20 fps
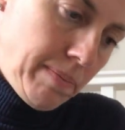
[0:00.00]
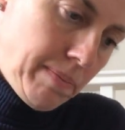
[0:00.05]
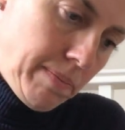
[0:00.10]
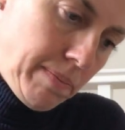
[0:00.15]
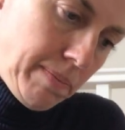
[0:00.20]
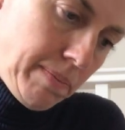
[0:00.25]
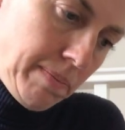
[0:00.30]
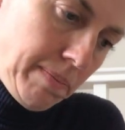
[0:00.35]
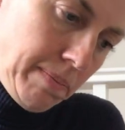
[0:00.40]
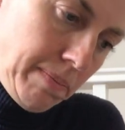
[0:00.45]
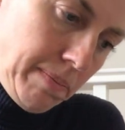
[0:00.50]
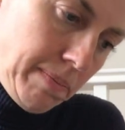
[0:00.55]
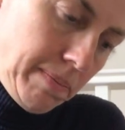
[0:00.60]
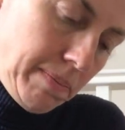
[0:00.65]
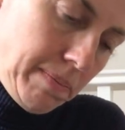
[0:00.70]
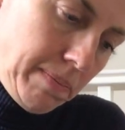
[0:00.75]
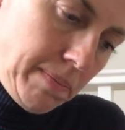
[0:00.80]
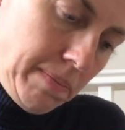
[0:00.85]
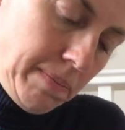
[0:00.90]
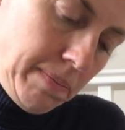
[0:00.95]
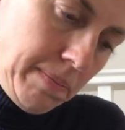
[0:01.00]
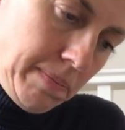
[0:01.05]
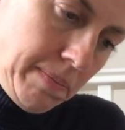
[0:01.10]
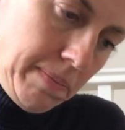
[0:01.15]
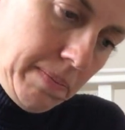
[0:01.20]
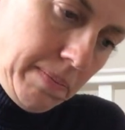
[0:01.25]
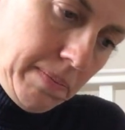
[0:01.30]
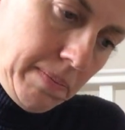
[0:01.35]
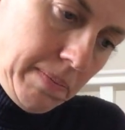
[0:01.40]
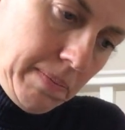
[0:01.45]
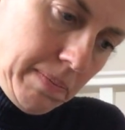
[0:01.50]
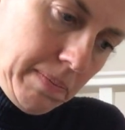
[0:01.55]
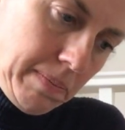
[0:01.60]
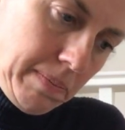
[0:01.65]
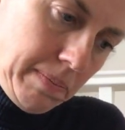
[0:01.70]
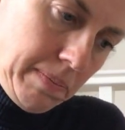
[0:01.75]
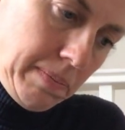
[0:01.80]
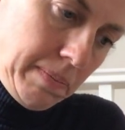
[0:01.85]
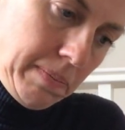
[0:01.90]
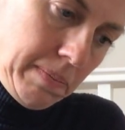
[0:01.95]

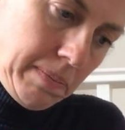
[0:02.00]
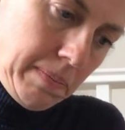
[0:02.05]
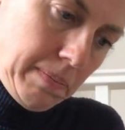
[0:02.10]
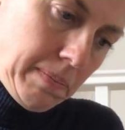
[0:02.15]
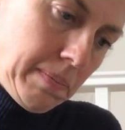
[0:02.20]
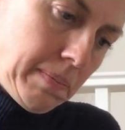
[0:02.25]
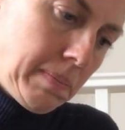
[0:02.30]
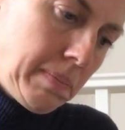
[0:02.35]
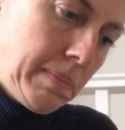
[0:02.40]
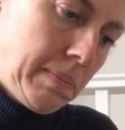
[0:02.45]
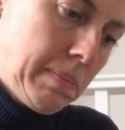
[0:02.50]
(silence)